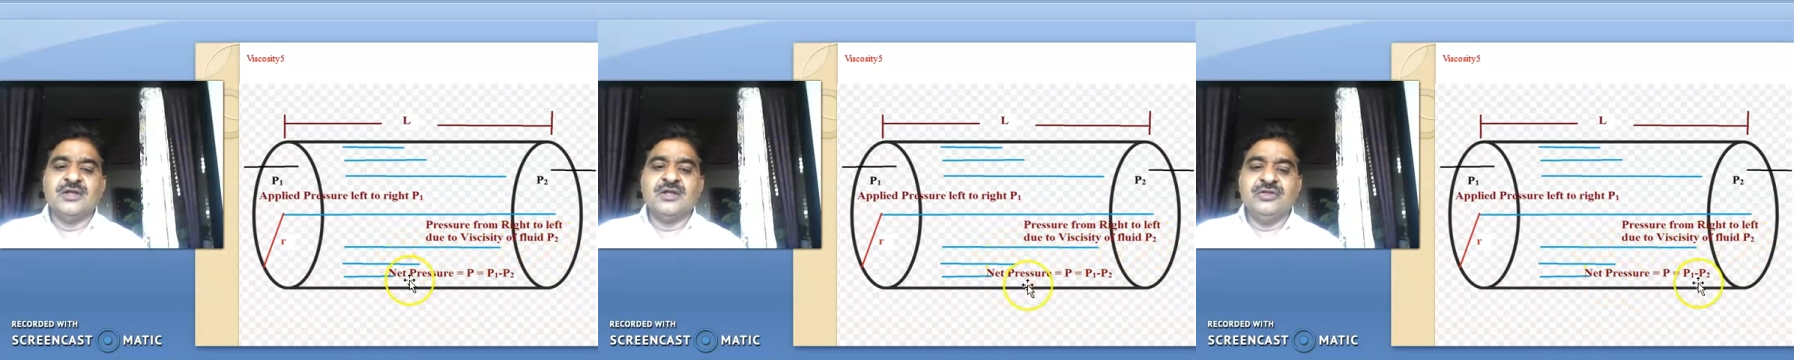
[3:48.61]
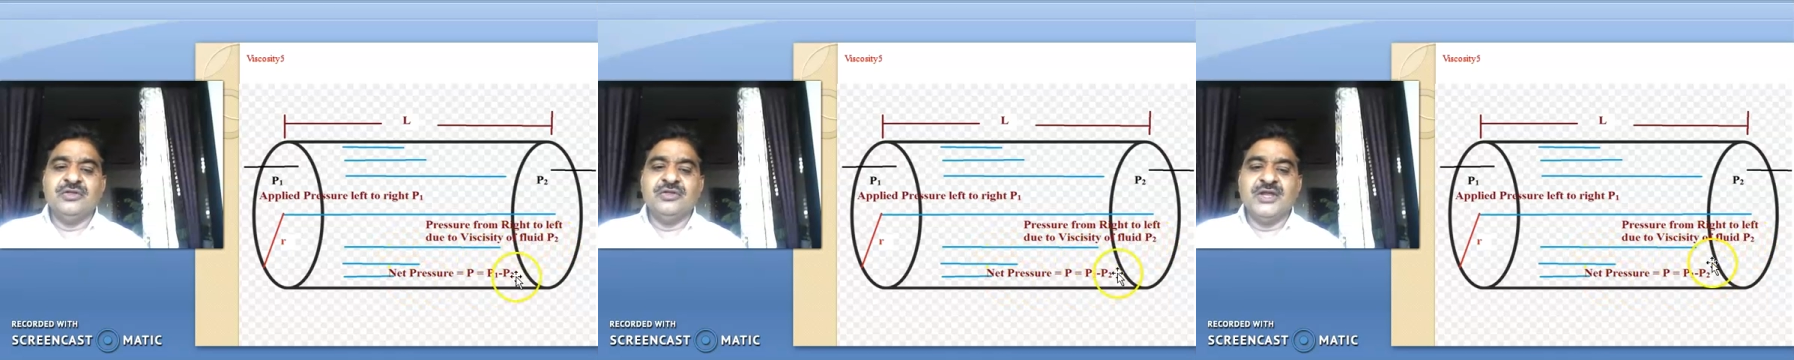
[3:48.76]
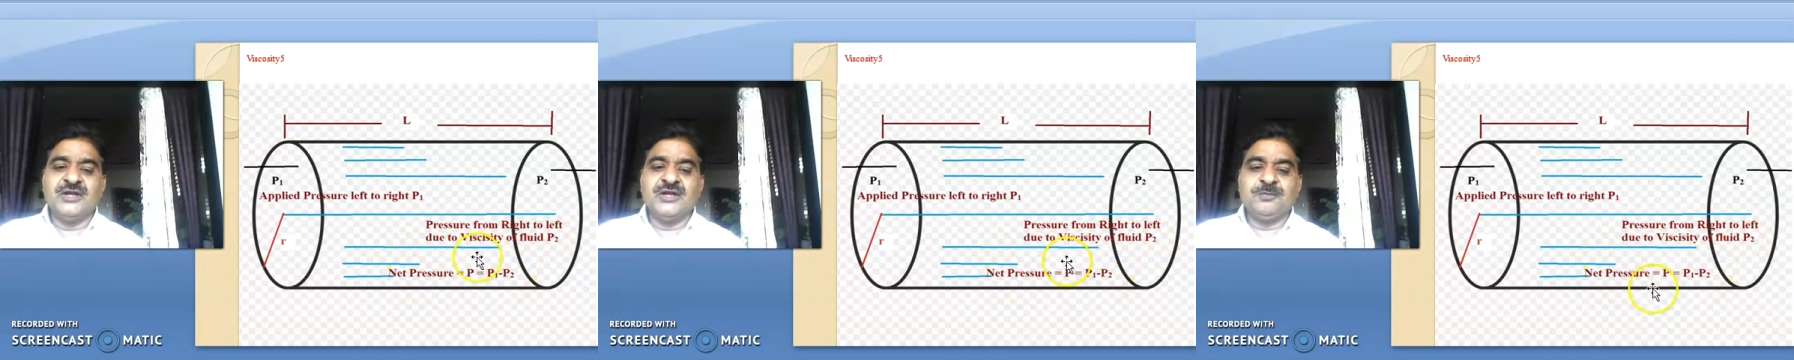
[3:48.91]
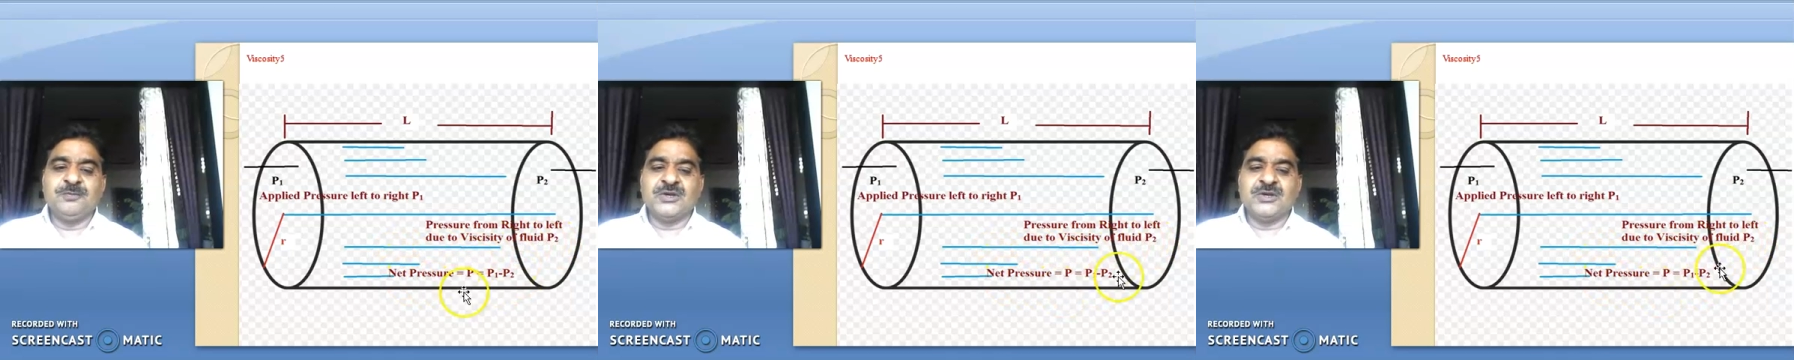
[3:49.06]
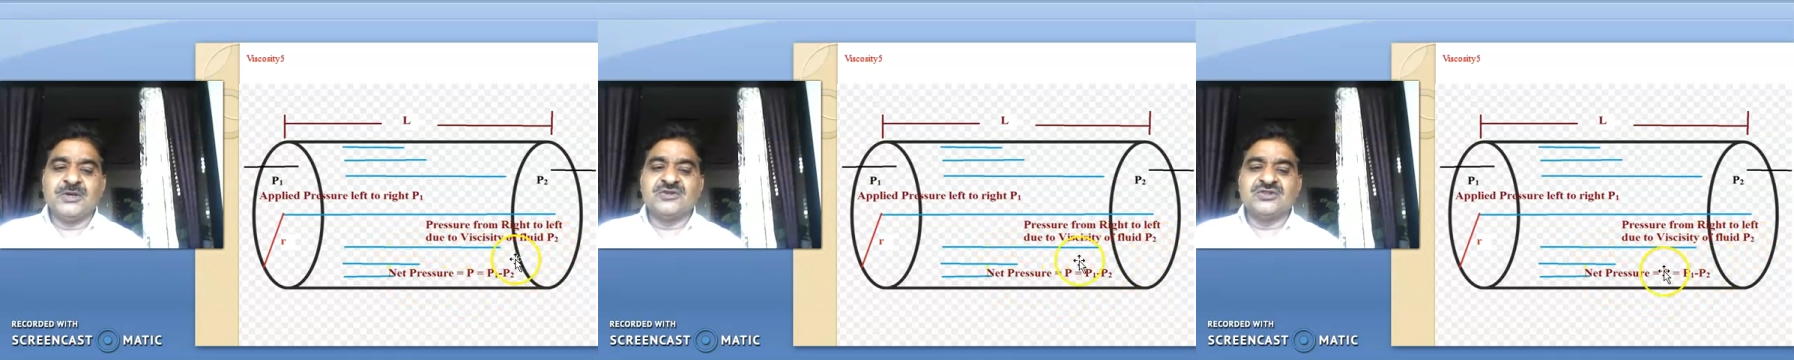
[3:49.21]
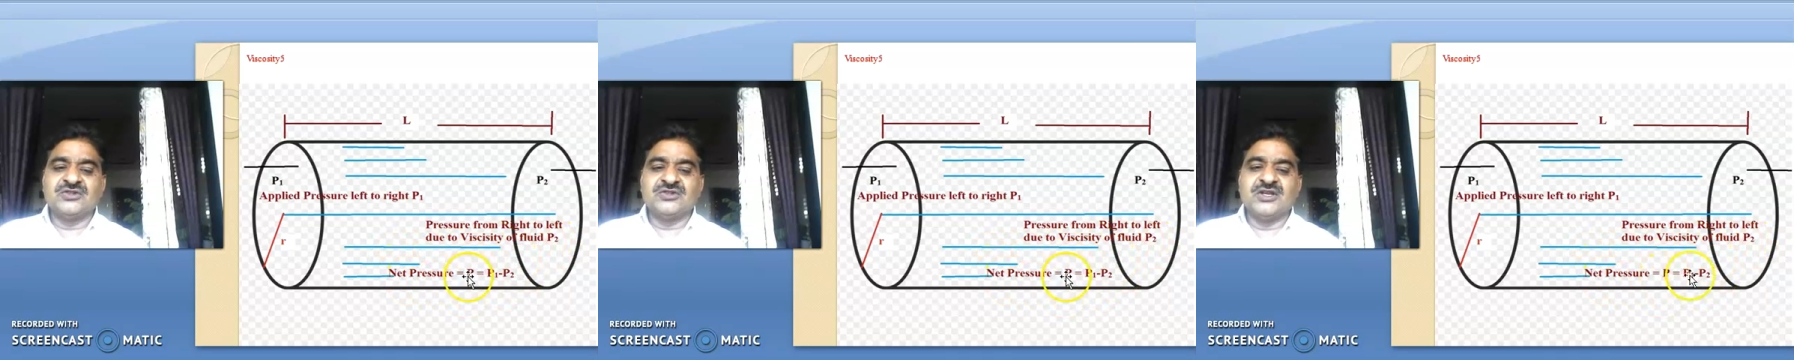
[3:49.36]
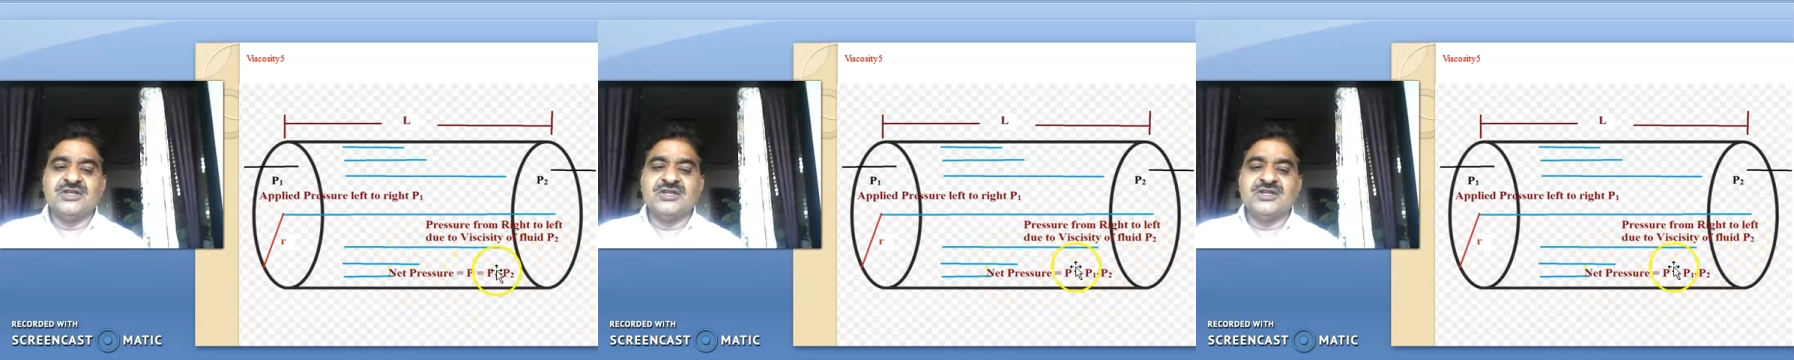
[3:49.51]
Net
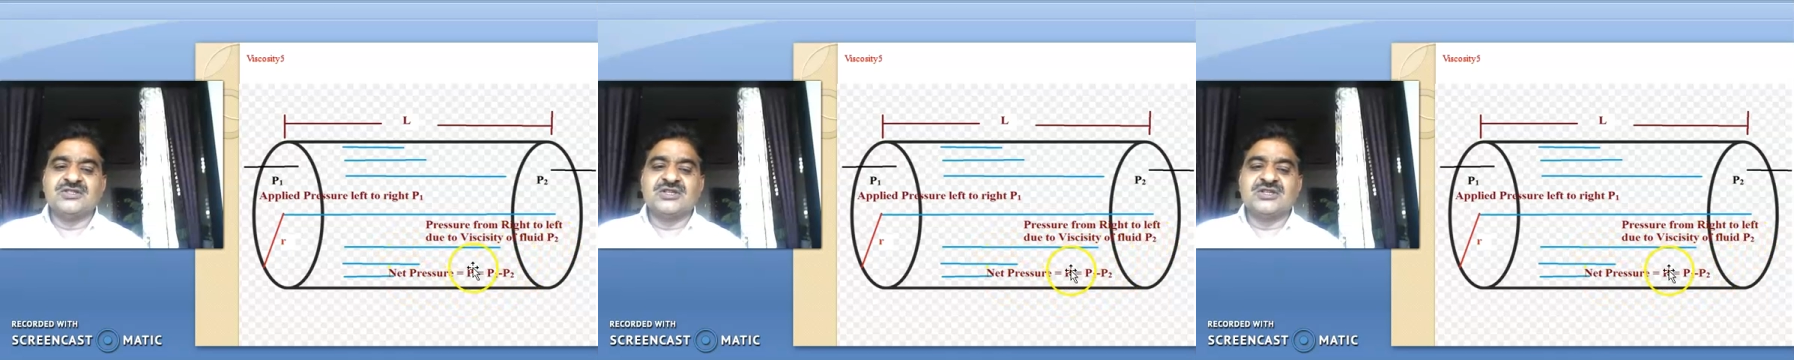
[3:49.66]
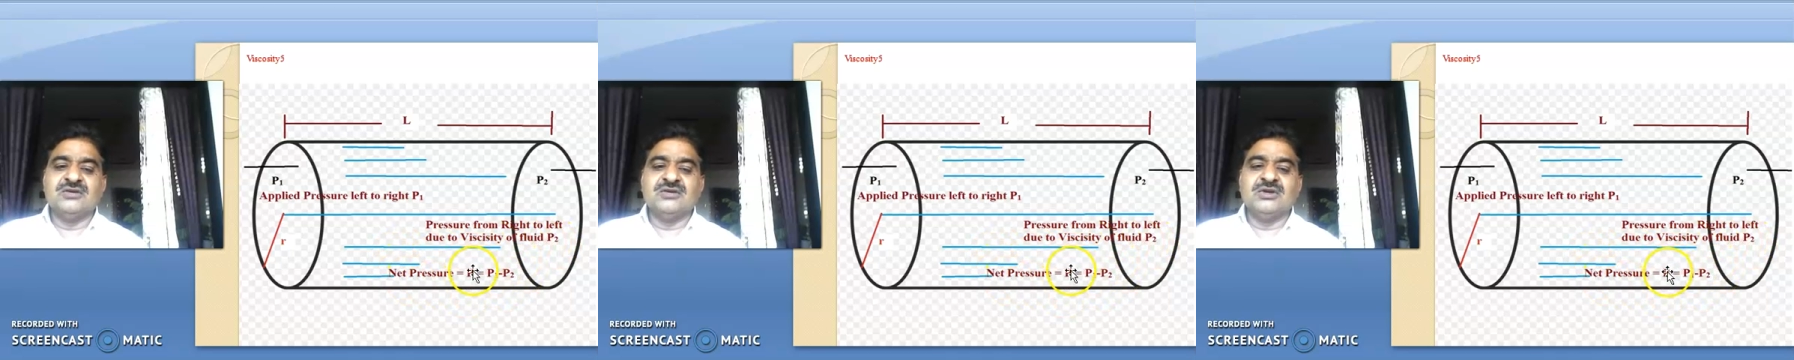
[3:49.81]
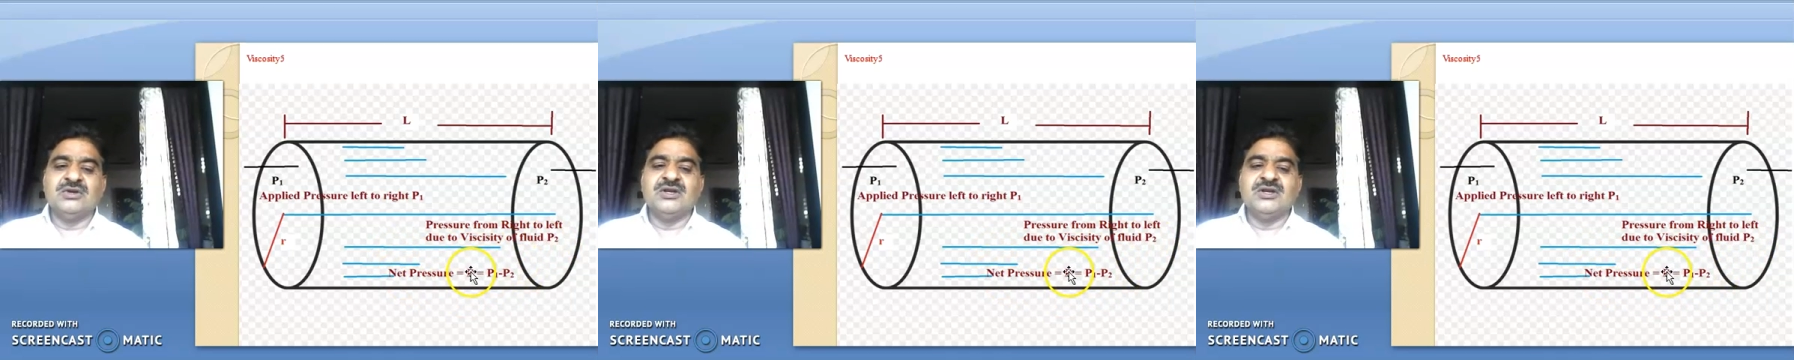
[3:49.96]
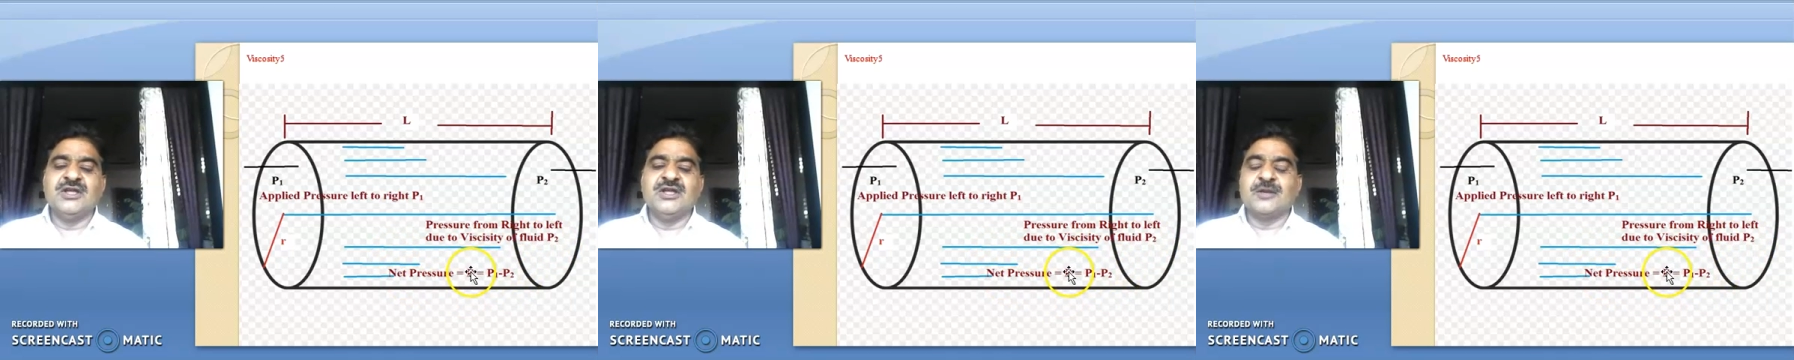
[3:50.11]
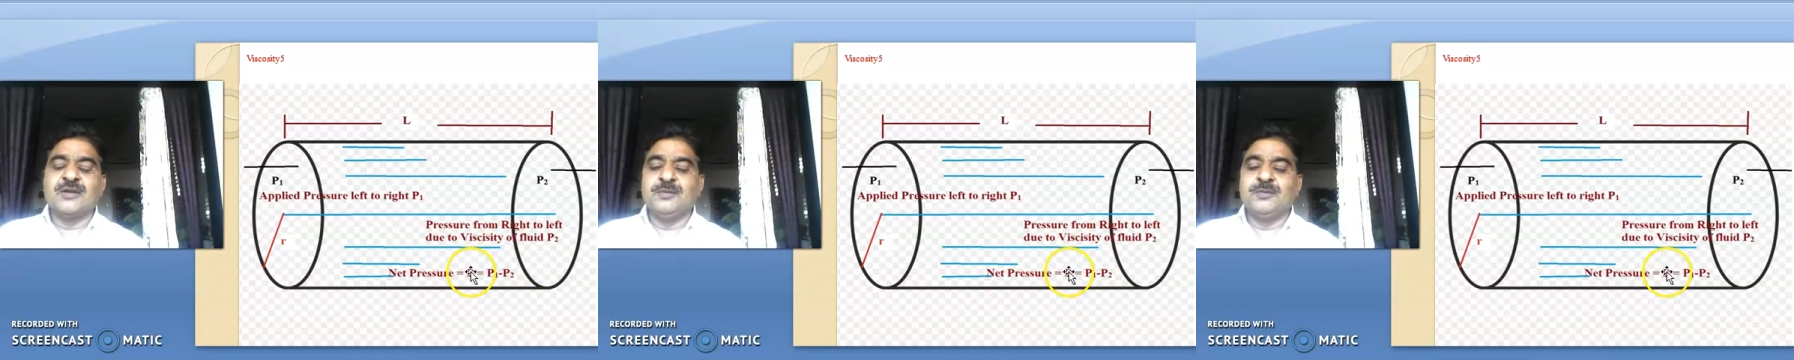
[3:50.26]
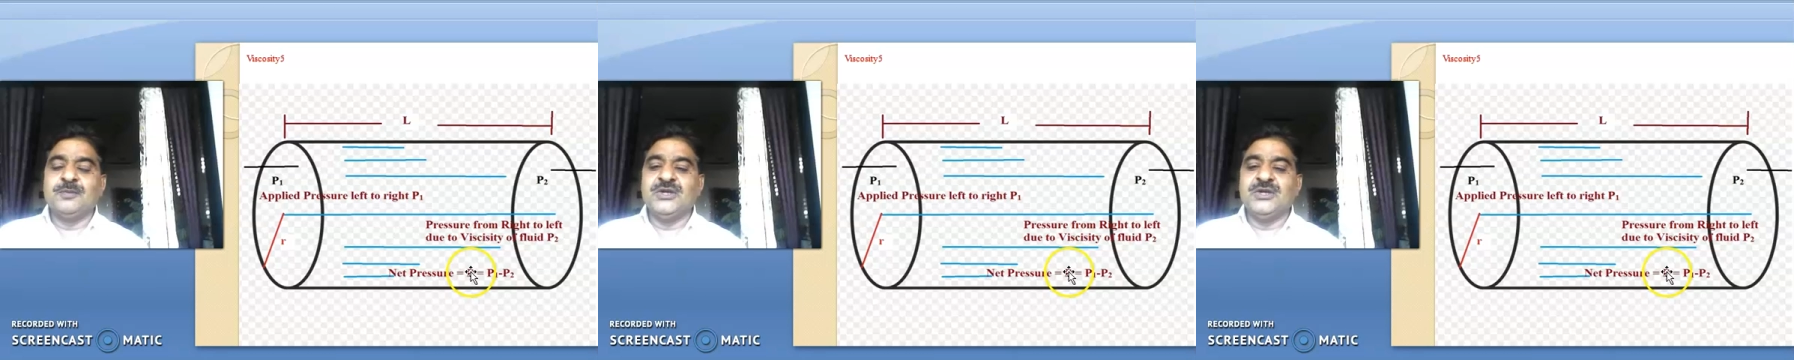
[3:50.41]
pressure is given here,